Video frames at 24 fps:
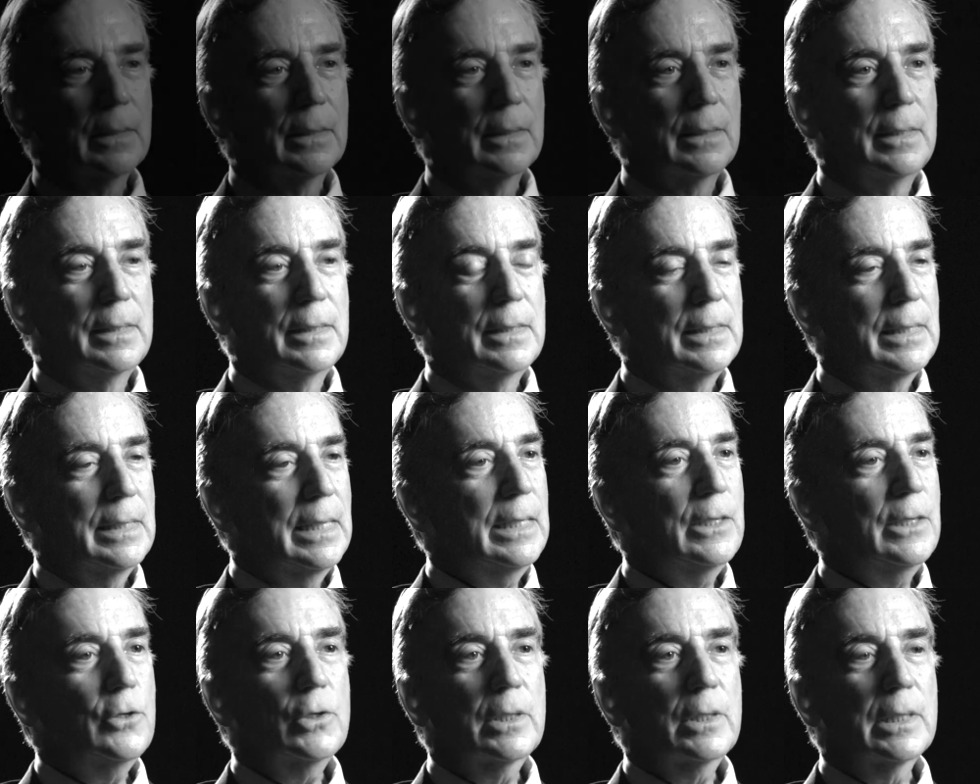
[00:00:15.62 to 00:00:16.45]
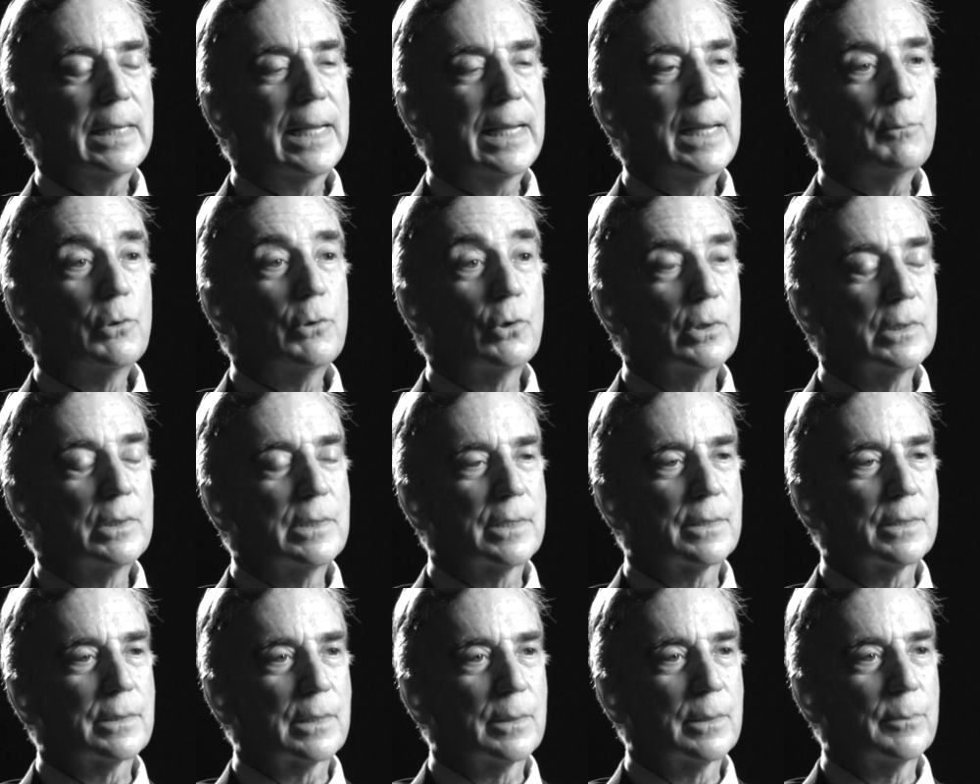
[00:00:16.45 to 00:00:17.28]
The endocannabinoid
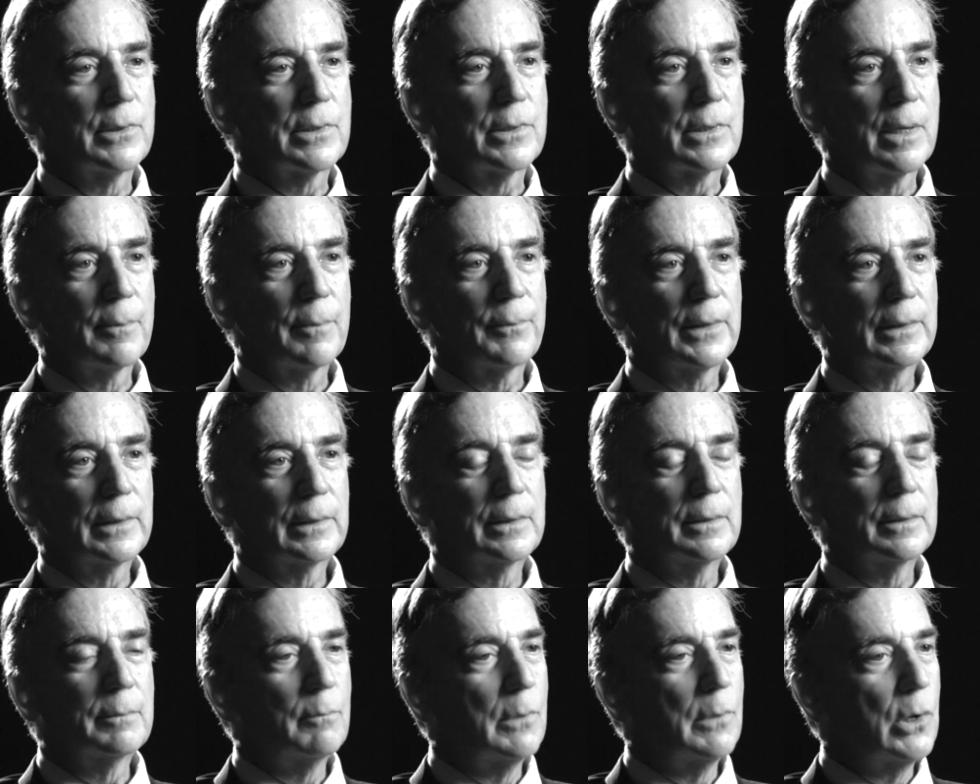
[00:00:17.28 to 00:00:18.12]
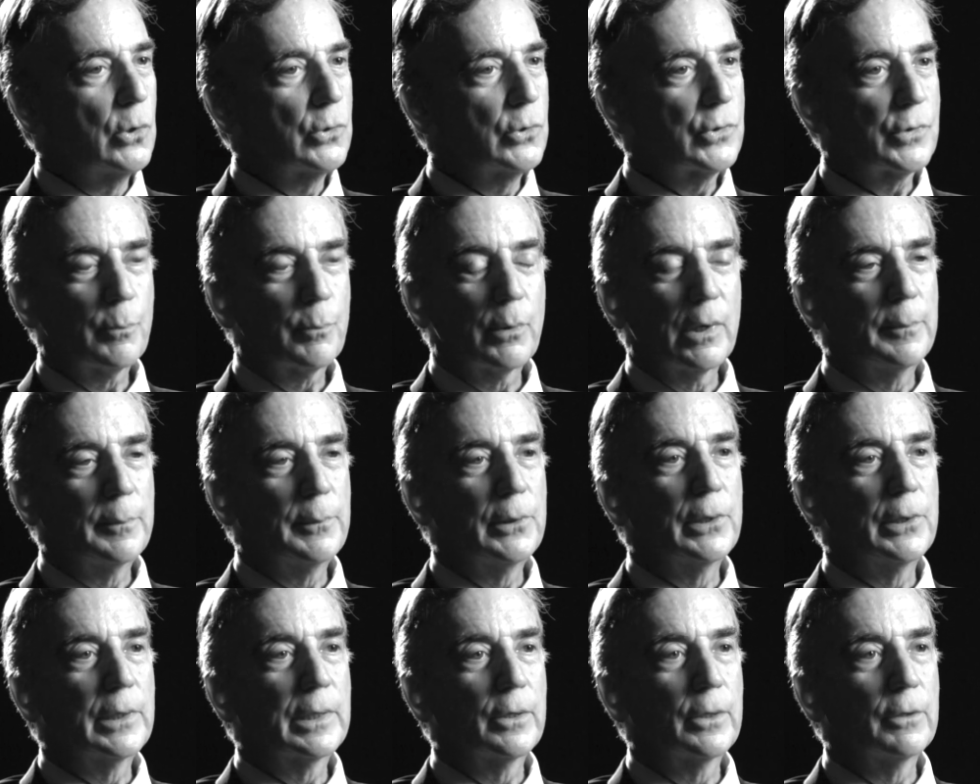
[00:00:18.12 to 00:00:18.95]
system is something that most
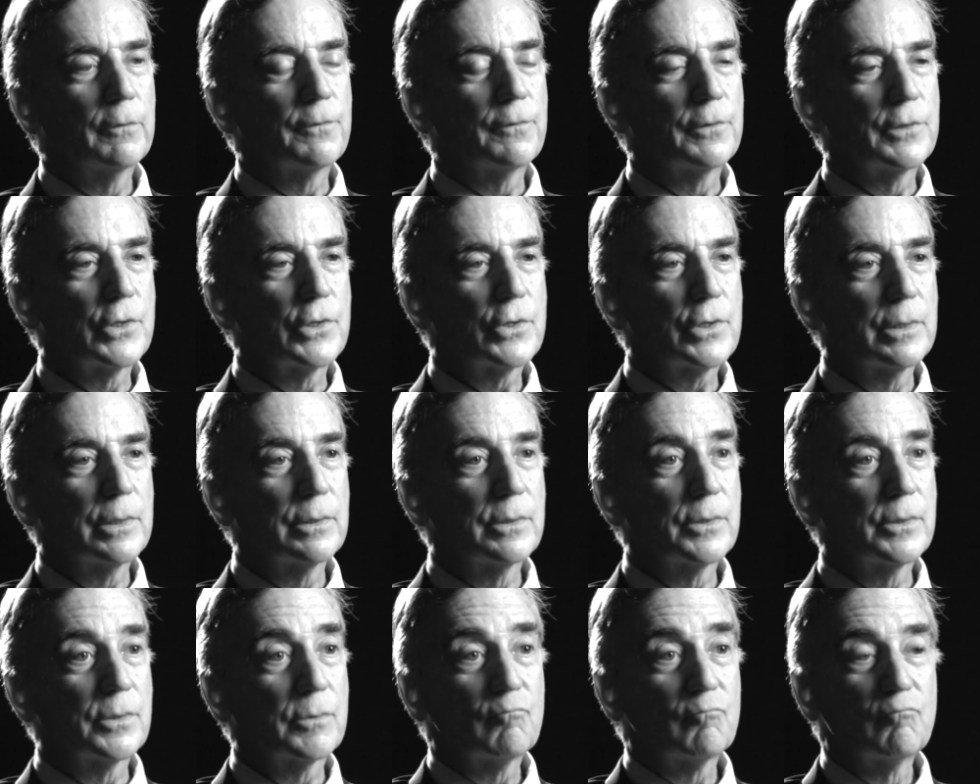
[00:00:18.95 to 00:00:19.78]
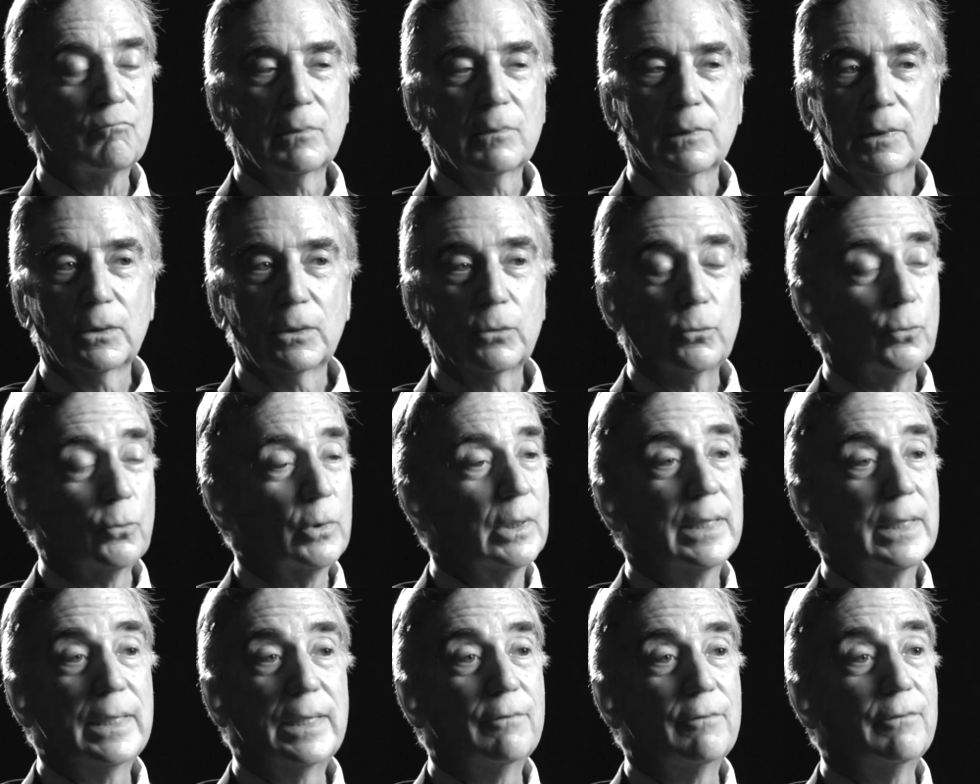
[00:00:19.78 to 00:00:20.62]
primary care physicians
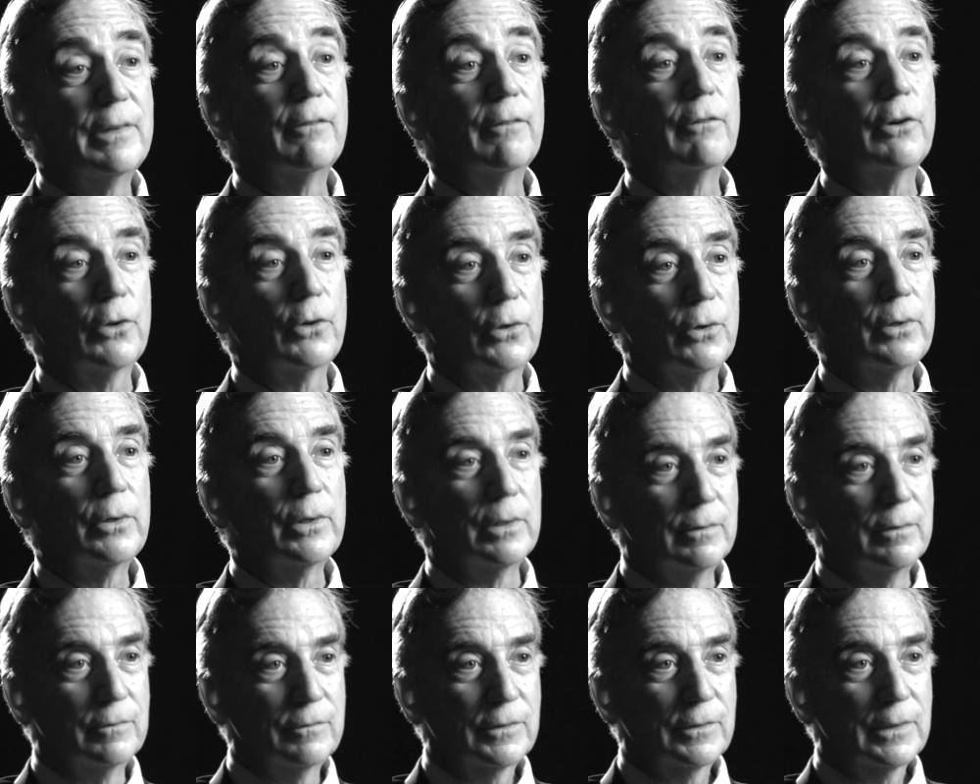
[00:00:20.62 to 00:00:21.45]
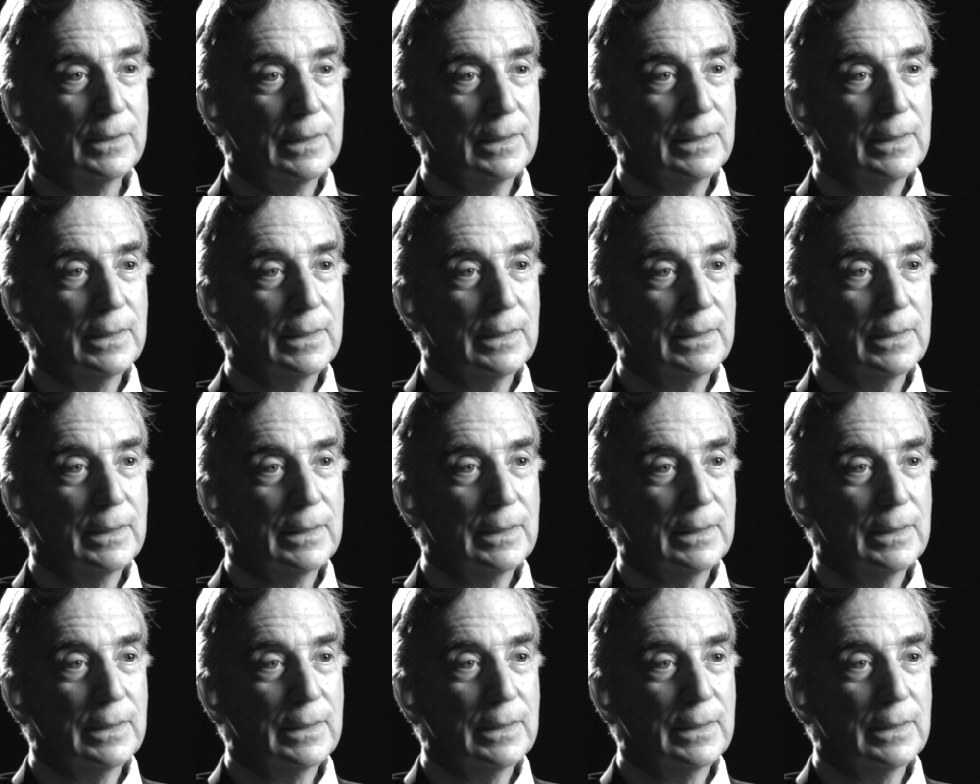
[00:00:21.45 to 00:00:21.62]
really have never heard of.